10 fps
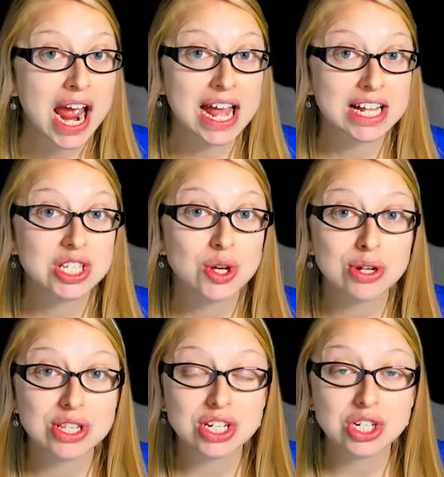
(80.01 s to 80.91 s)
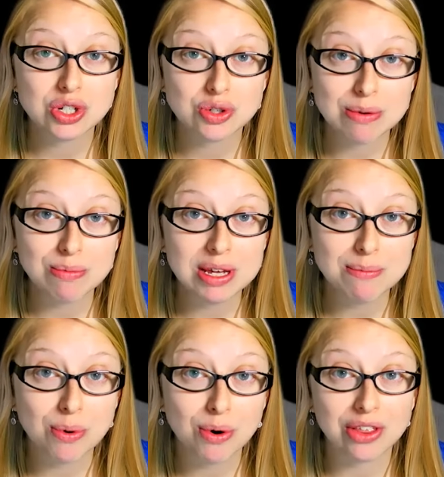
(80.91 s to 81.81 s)
And so it's extremely
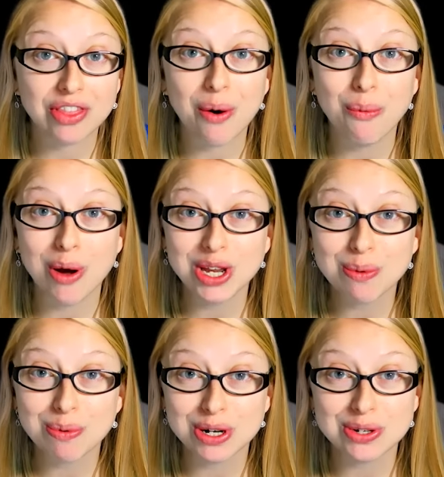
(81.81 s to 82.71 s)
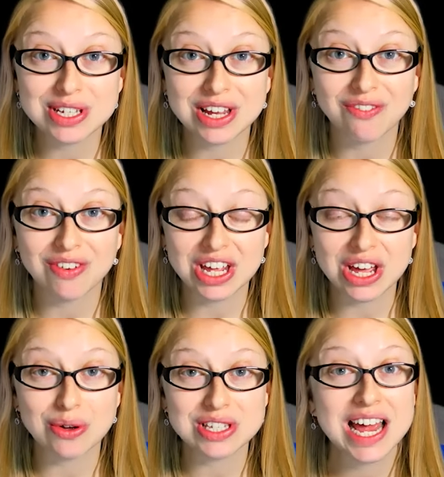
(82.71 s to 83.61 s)
important that when you're producing
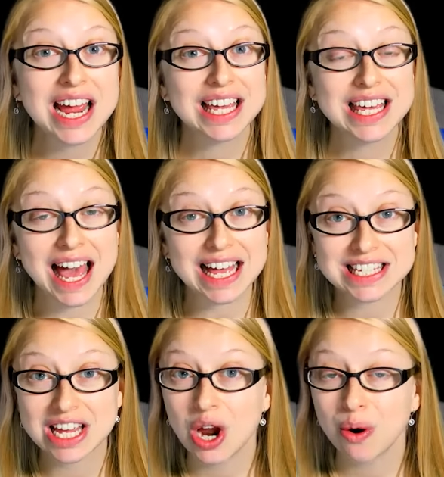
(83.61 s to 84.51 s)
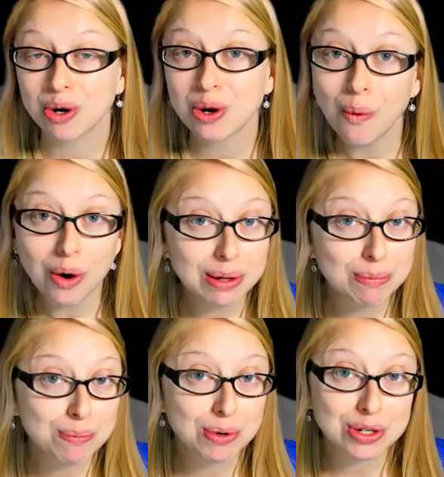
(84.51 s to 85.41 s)
videos, yes, record them
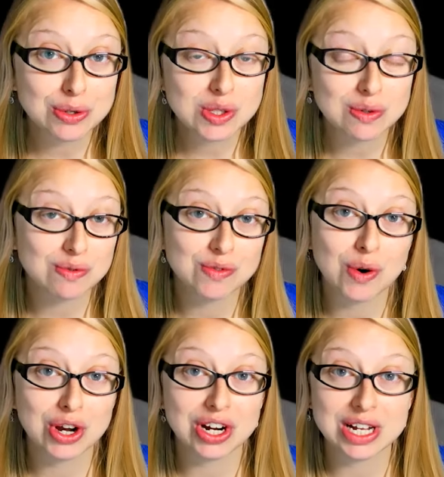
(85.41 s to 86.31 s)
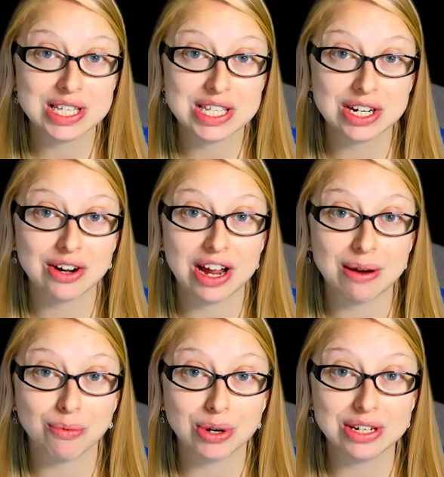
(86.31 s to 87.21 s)
and produce them for your
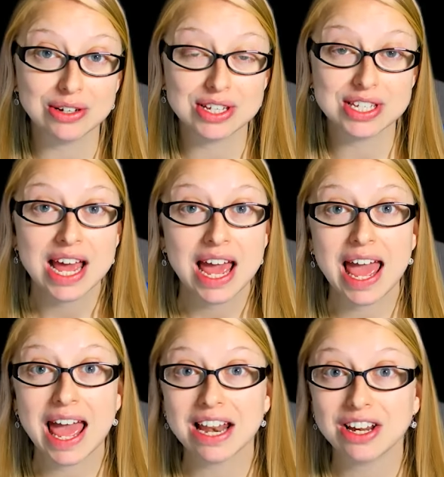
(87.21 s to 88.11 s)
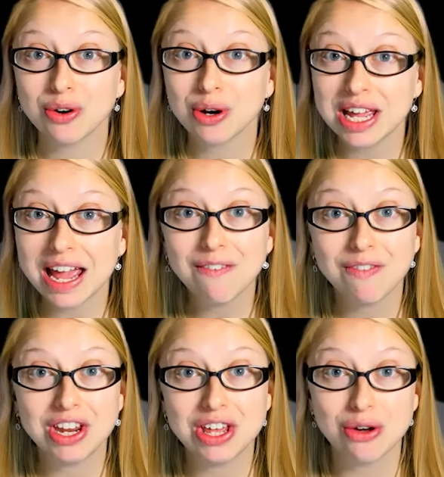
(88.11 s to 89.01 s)
Instagram Reels and create
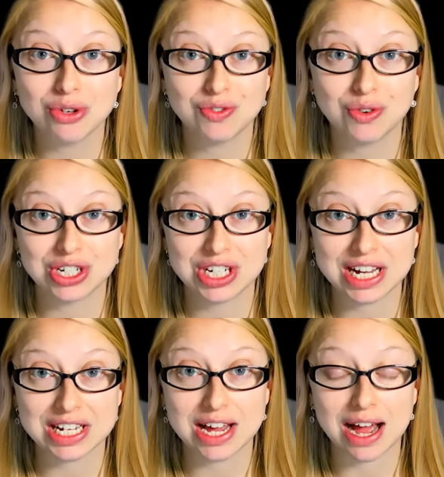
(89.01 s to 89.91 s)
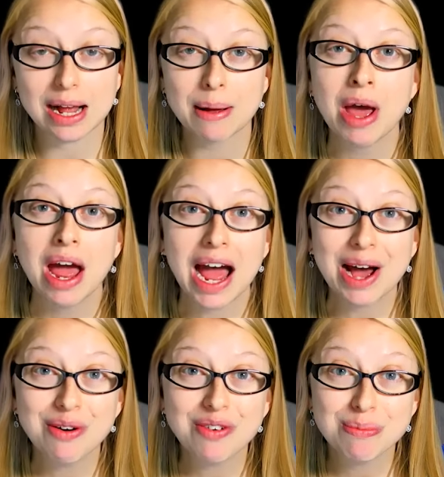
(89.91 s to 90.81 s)
videos for TikTok.
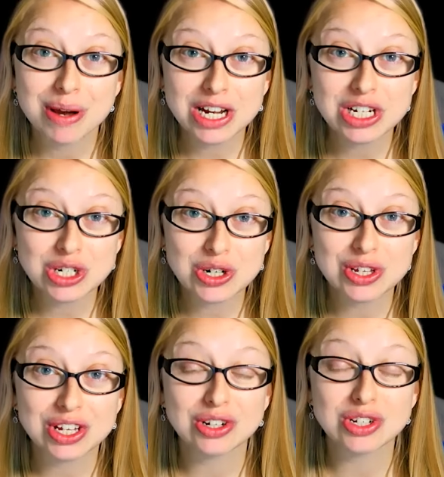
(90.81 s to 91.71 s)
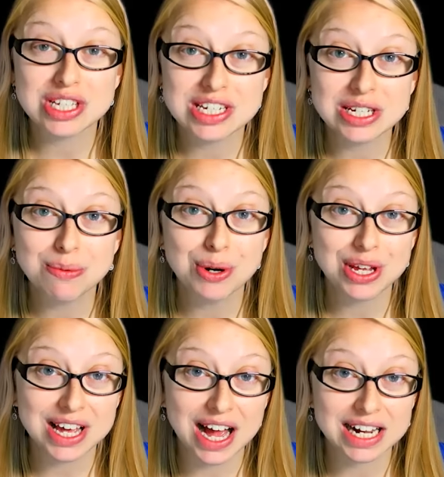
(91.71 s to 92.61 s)
However, make sure that you're still
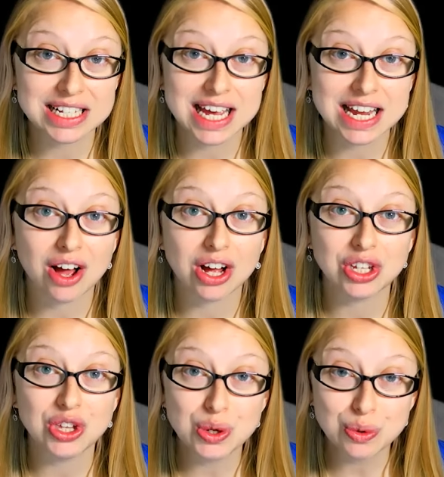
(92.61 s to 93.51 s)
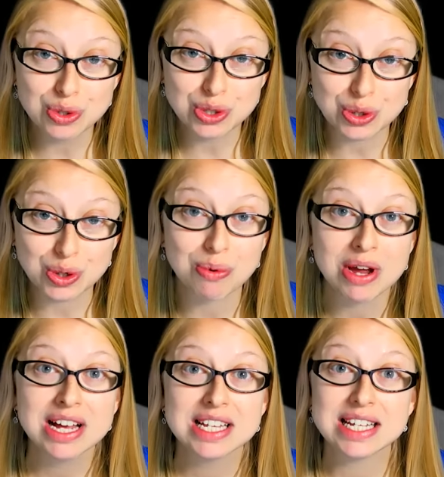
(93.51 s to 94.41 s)
putting content on YouTube,
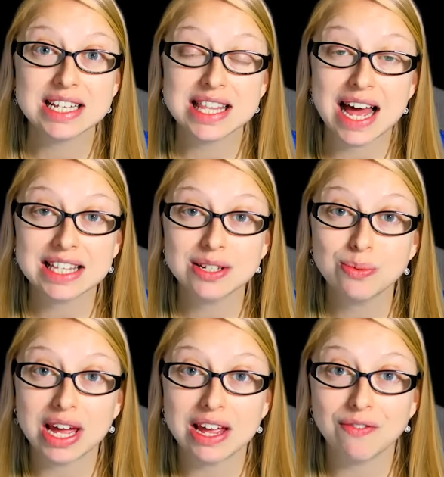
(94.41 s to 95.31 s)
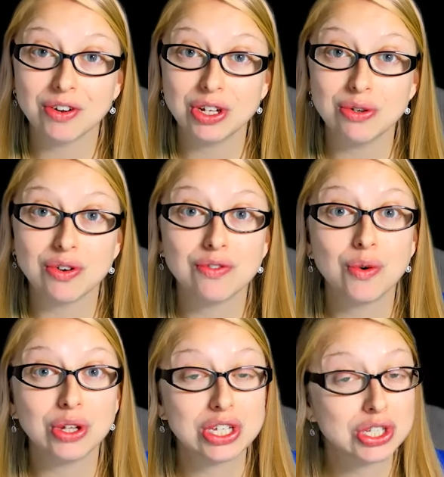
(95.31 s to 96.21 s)
since that's a way for you to
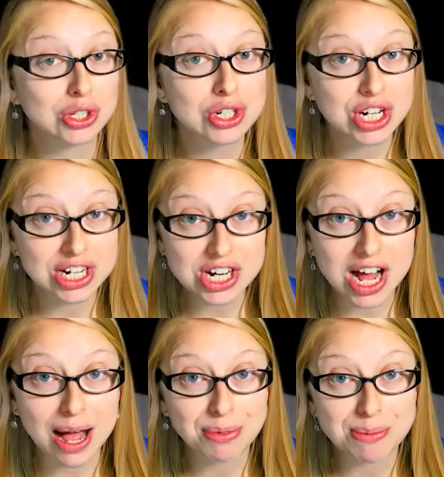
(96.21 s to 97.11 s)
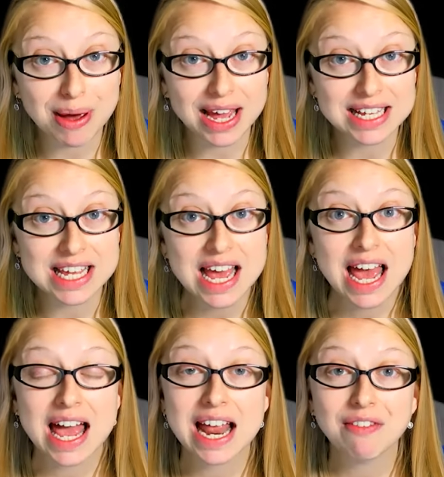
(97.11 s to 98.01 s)
fully search engine optimize
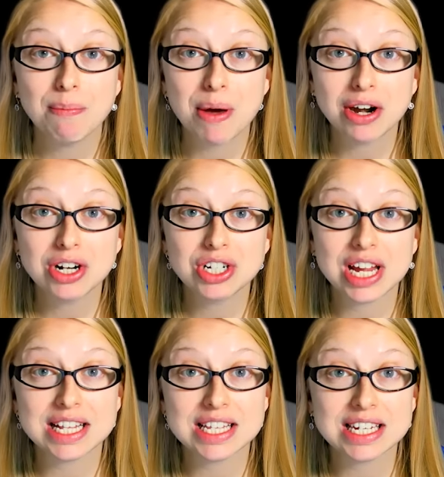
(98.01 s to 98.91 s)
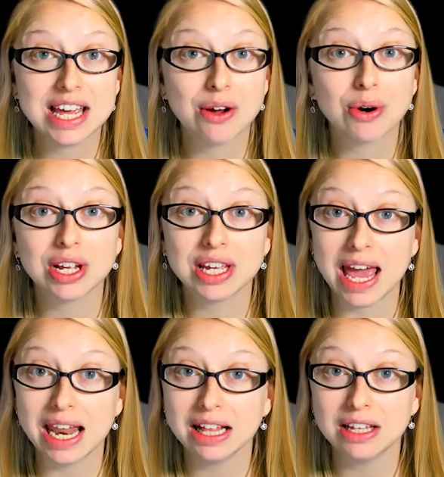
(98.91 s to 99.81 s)
and have a better chance to get
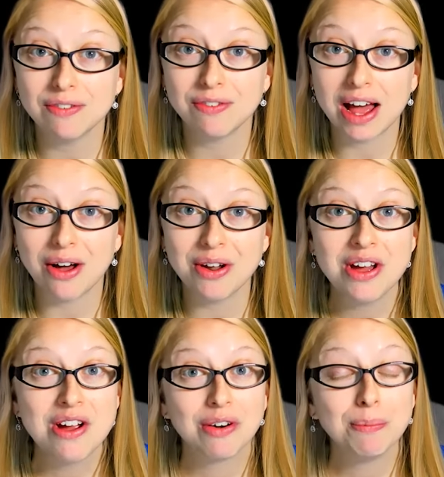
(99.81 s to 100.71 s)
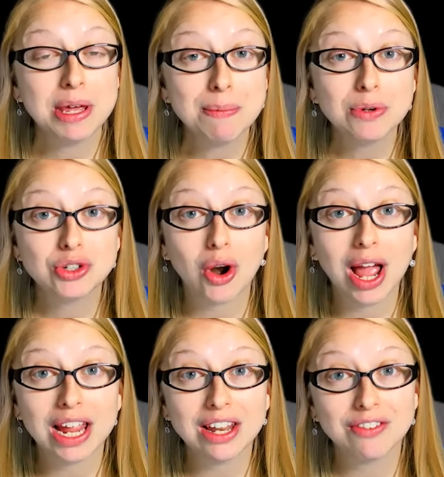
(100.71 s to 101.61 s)
organically found from people
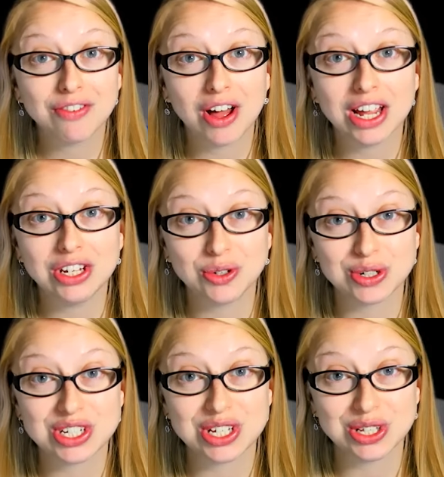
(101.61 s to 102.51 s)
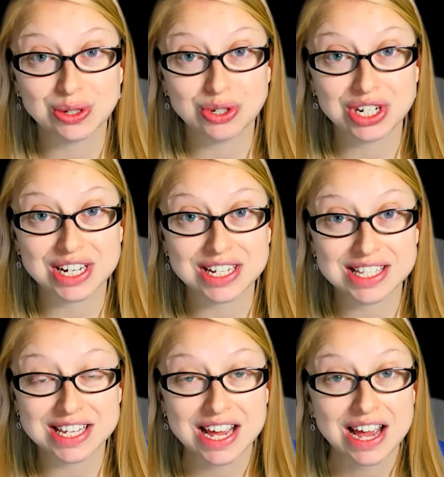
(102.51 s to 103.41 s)
trying to find your
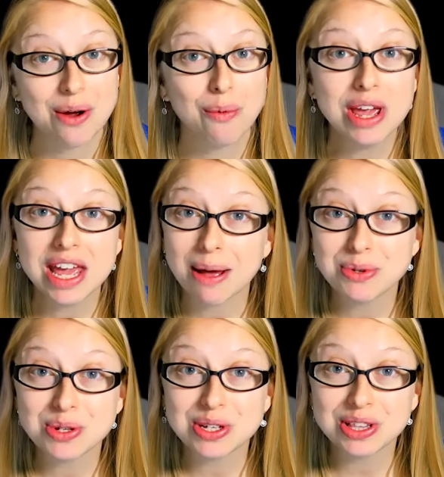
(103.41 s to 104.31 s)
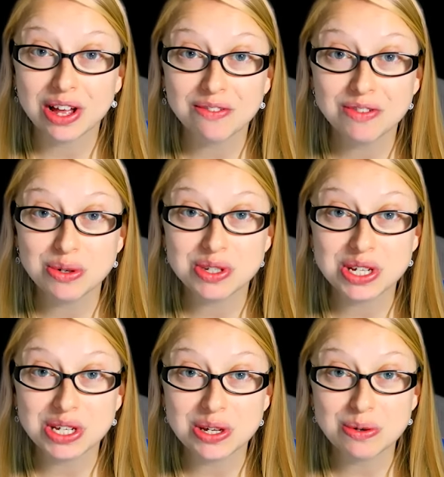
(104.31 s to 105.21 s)
solutions. We absolutely love using
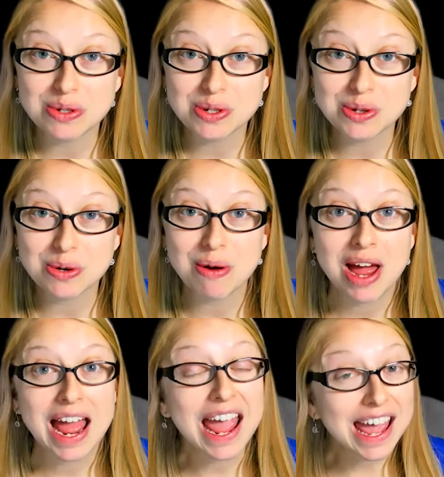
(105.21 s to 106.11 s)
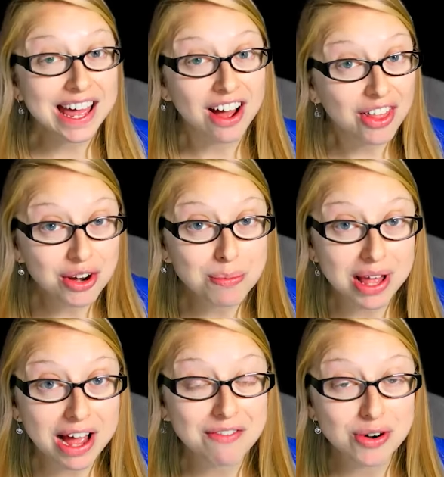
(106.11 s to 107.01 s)
YouTube and other
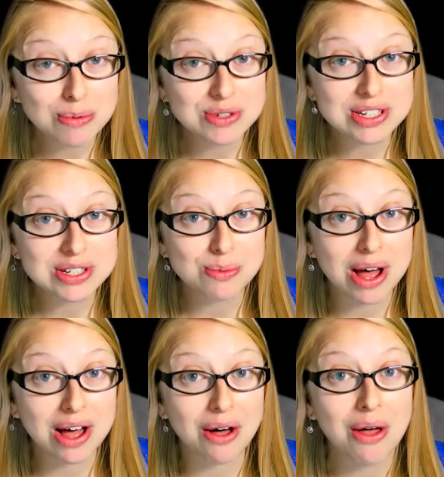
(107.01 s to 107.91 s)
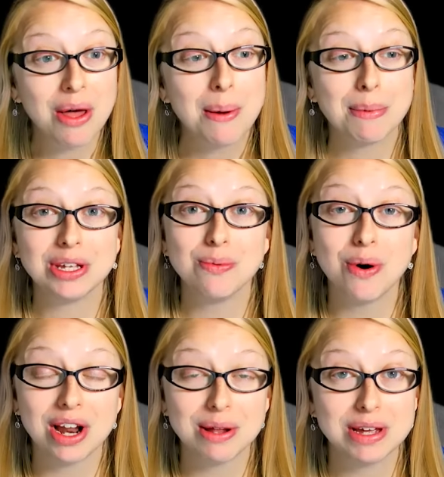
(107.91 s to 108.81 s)
platforms as well, but you
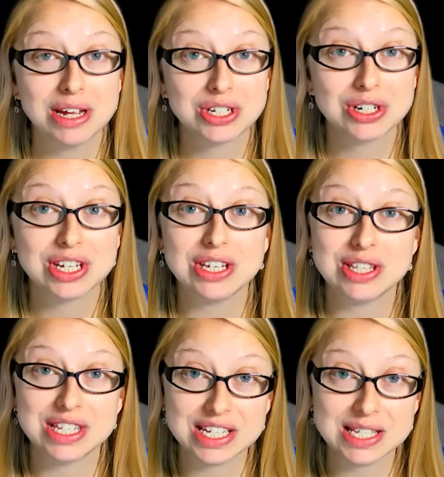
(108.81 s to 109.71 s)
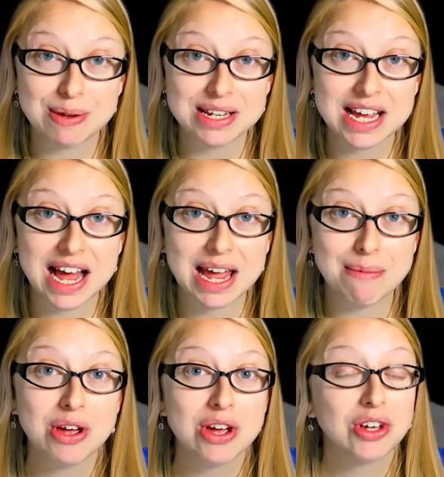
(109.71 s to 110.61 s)
want to make sure that you still spend
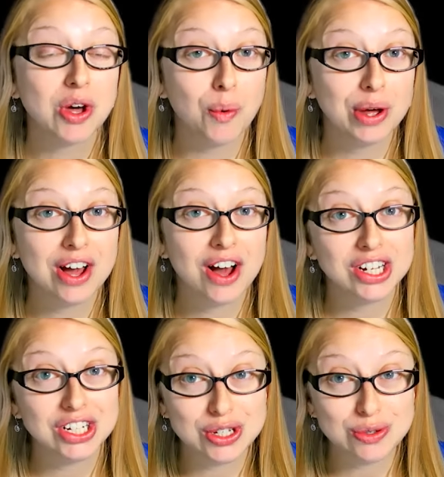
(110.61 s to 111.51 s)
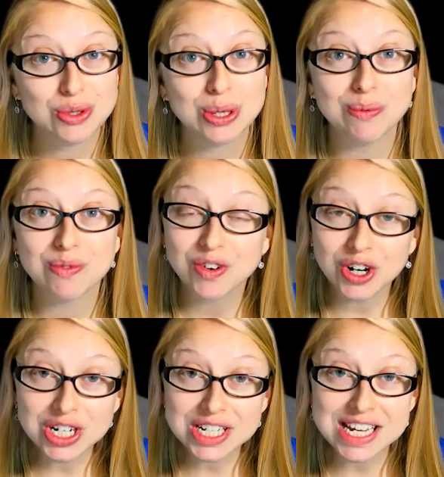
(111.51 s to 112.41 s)
time going on YouTube
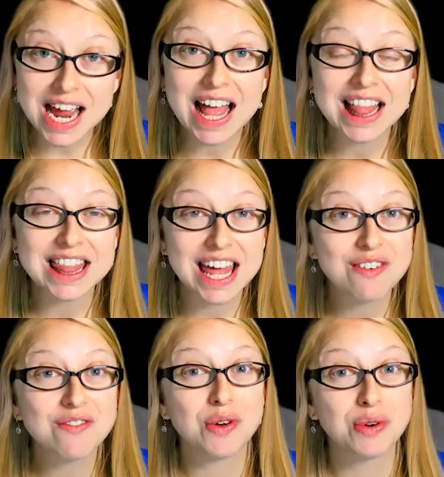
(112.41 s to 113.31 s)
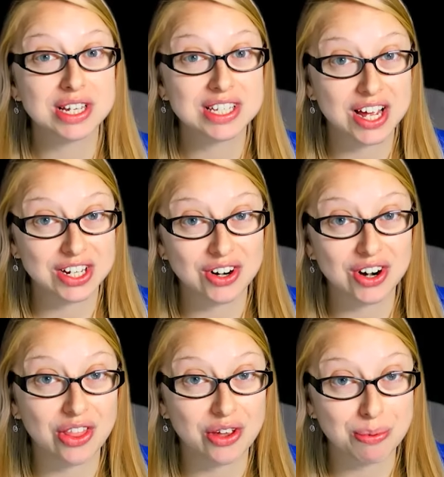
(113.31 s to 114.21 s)
first and then focus on your
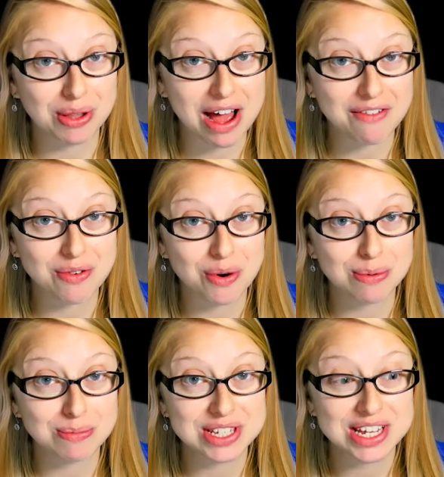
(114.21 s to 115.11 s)
other platforms.